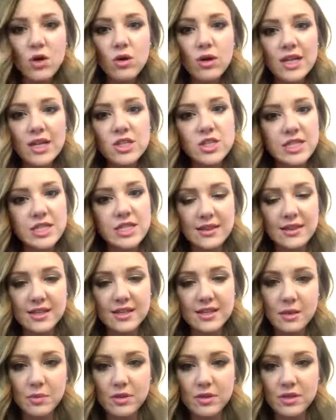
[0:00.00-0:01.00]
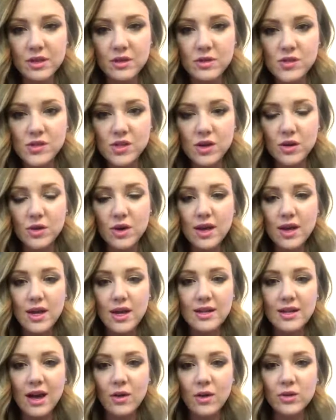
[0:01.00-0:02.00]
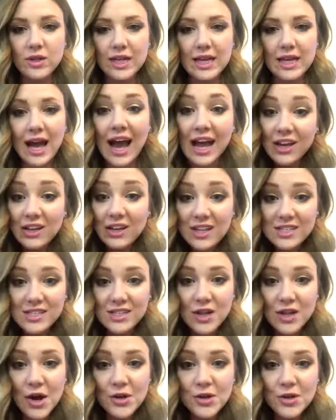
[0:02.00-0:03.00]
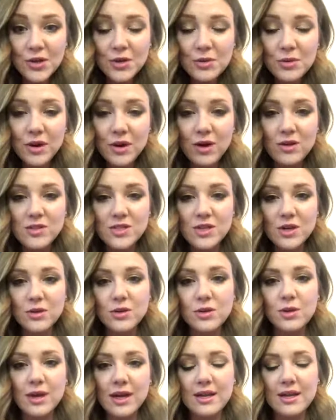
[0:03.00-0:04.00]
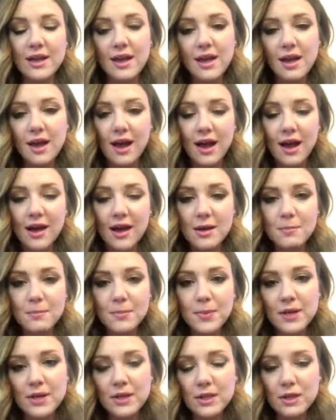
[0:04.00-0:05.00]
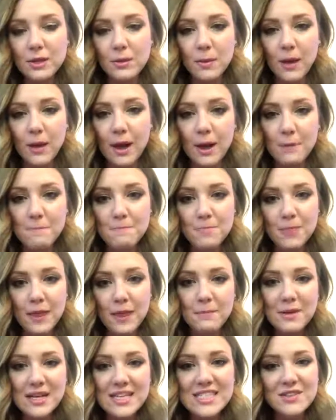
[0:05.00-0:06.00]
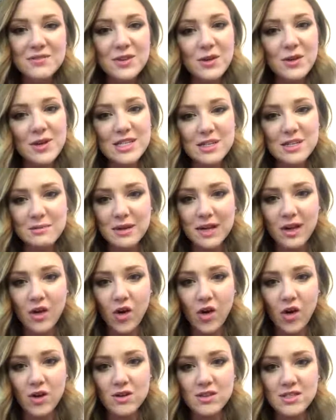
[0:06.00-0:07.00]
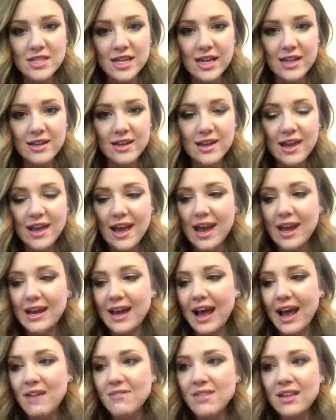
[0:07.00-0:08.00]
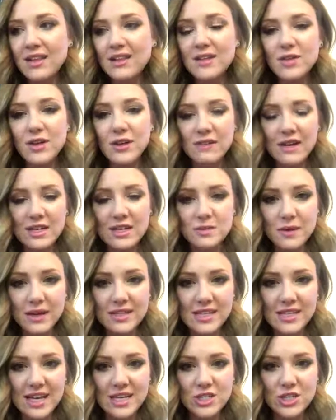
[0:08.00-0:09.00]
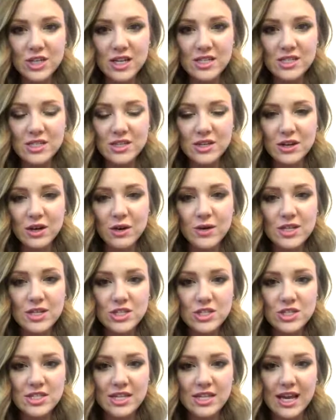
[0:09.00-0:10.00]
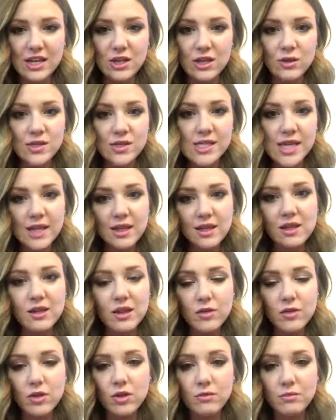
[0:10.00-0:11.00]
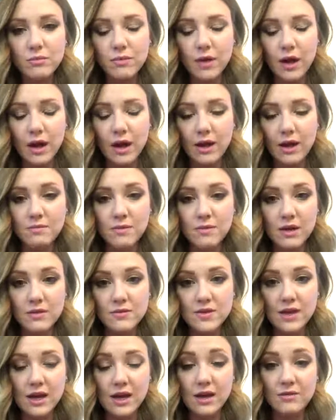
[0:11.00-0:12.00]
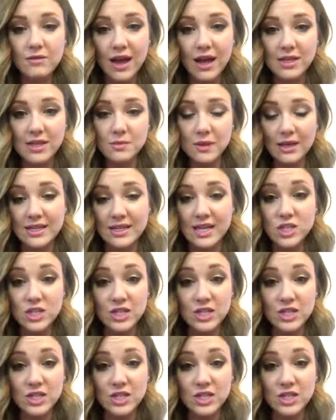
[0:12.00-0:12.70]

So glad she set this up with you. So not only I can get to know you, but also you can um, put a little um, piece of you into my girls and and have that level of expectations. You know, it's just like you set the level of um, of, of expectation high.